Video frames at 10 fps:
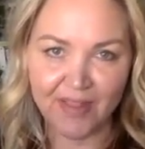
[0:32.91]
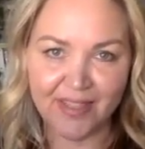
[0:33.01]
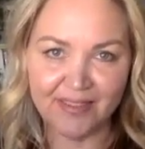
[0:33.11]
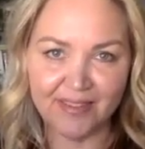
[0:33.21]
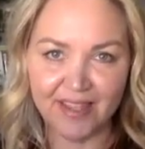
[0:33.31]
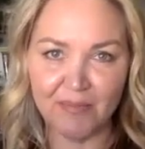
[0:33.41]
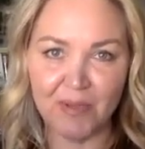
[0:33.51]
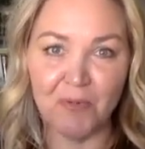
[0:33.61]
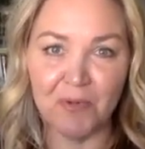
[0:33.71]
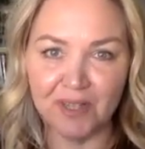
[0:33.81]
This is going to be
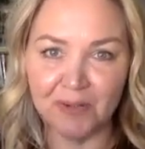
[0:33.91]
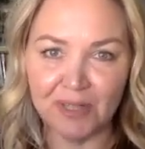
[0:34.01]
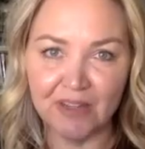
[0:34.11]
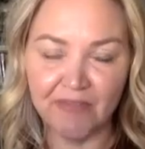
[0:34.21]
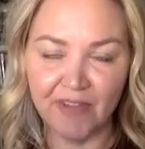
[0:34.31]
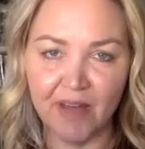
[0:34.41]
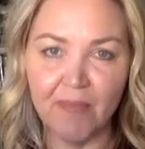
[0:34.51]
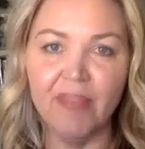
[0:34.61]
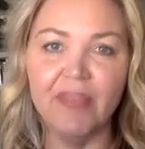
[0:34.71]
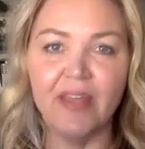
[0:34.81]
a really, really fun month.